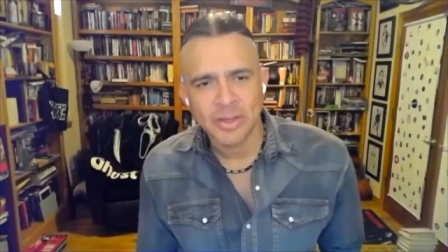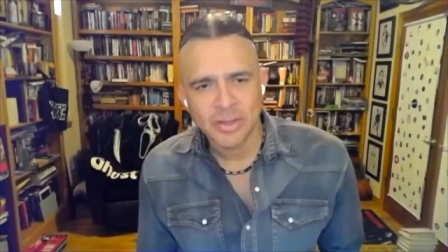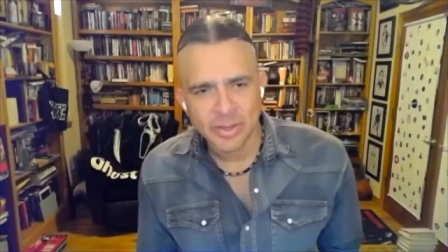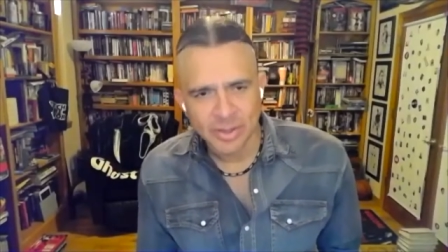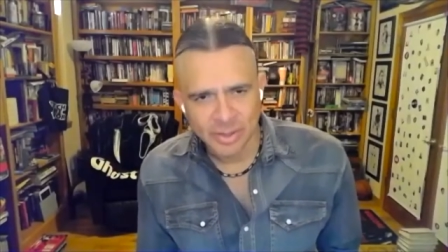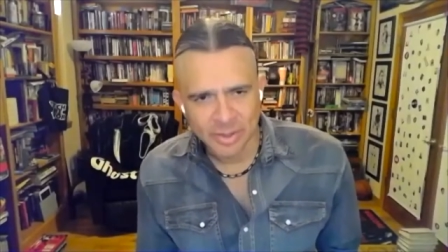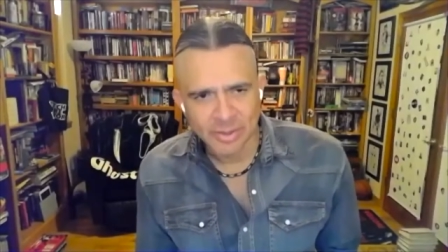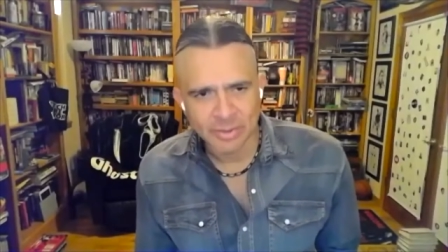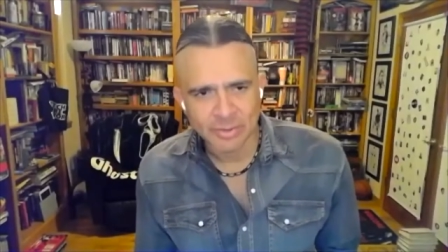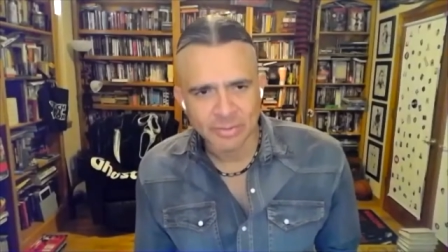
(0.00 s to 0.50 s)

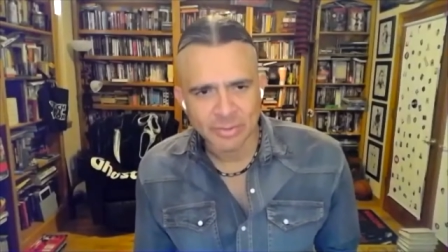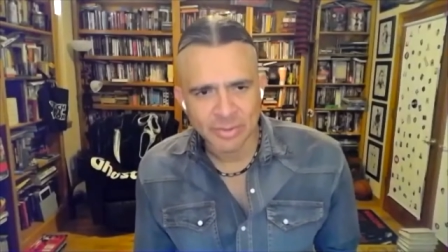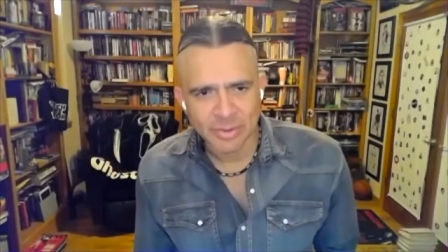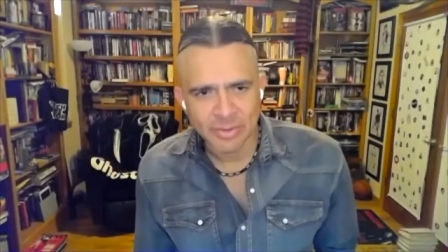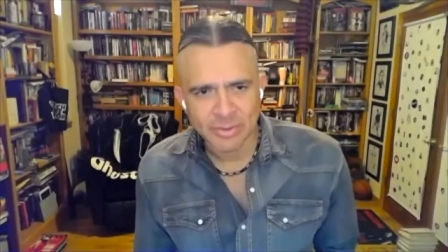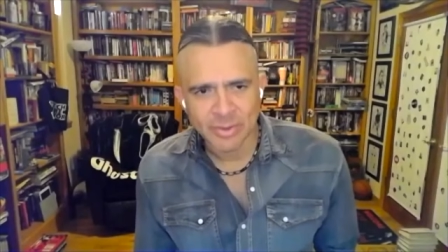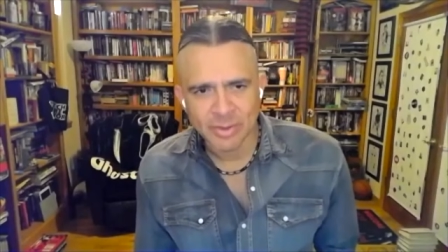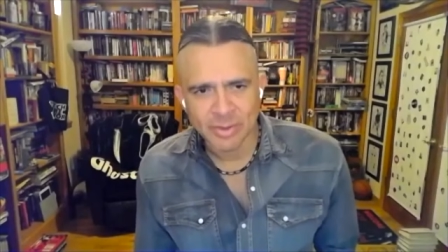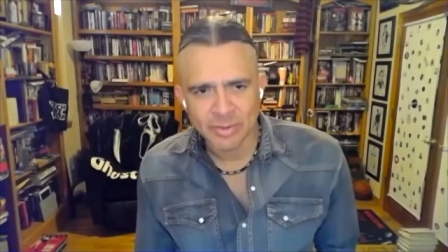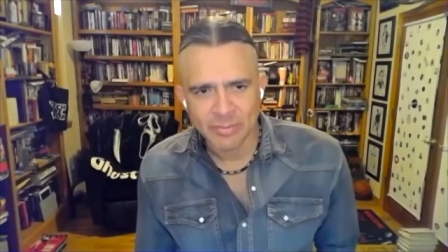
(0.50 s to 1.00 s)

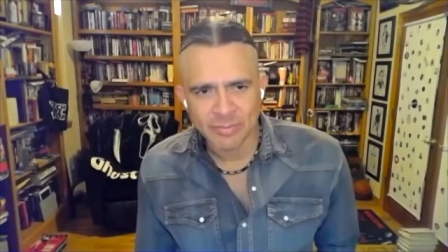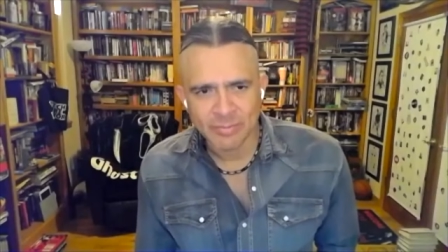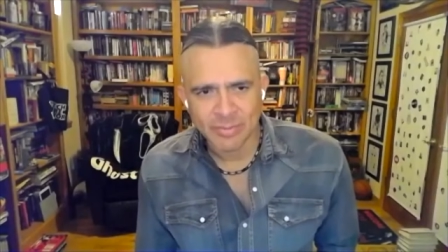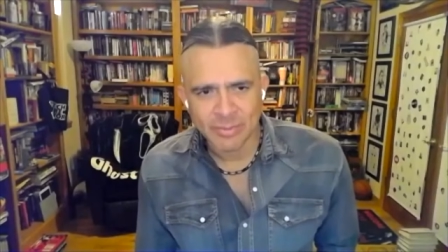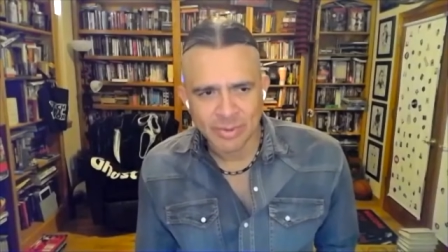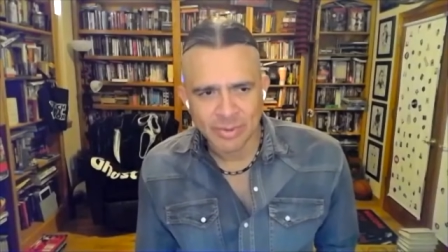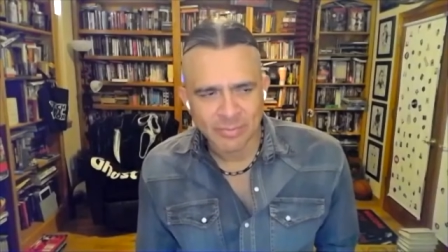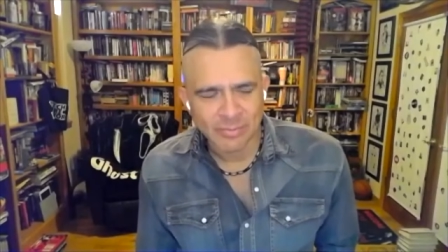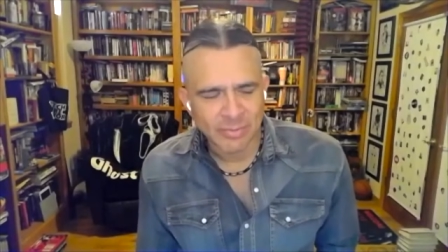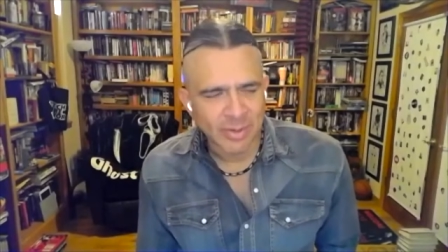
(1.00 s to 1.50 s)

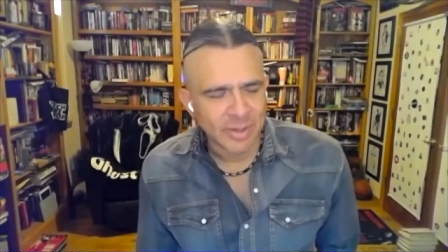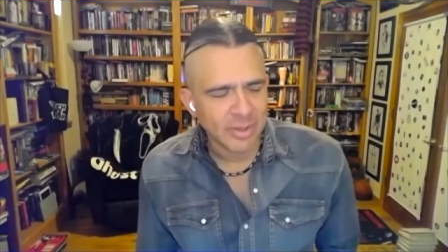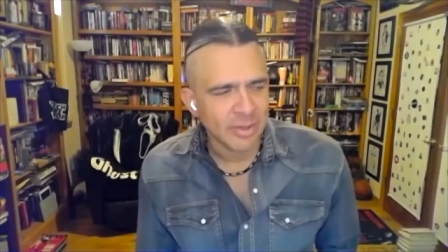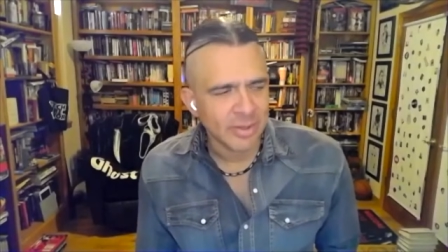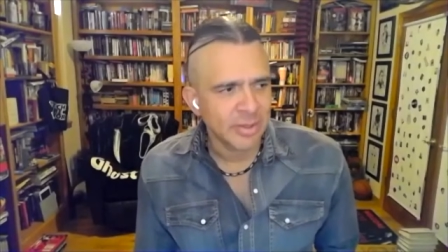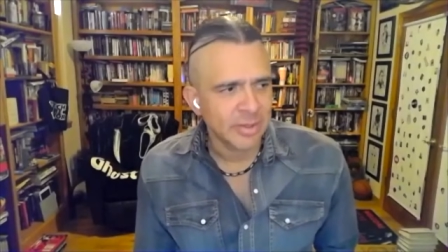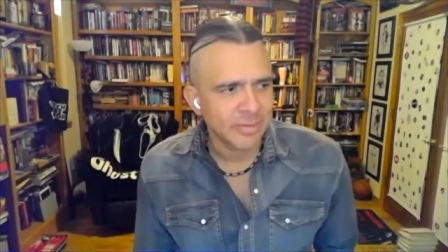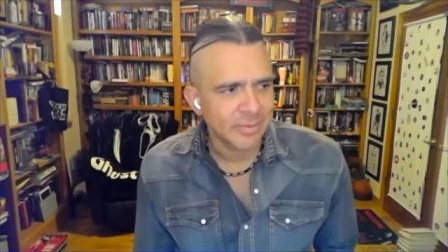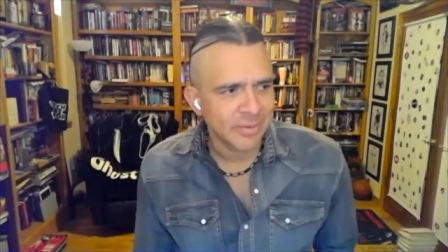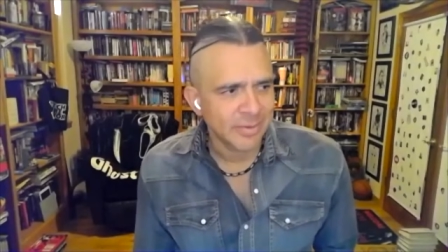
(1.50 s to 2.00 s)
This
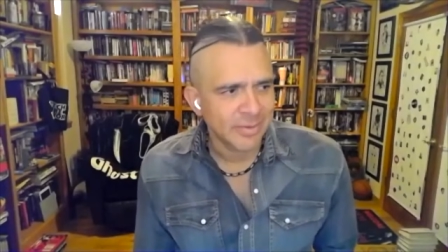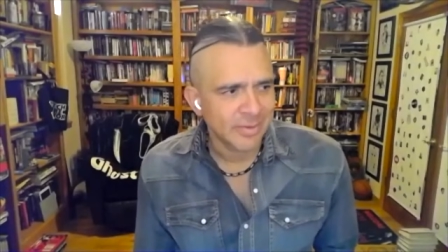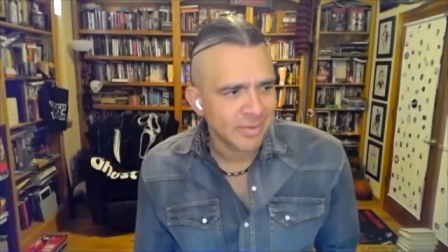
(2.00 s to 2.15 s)
violent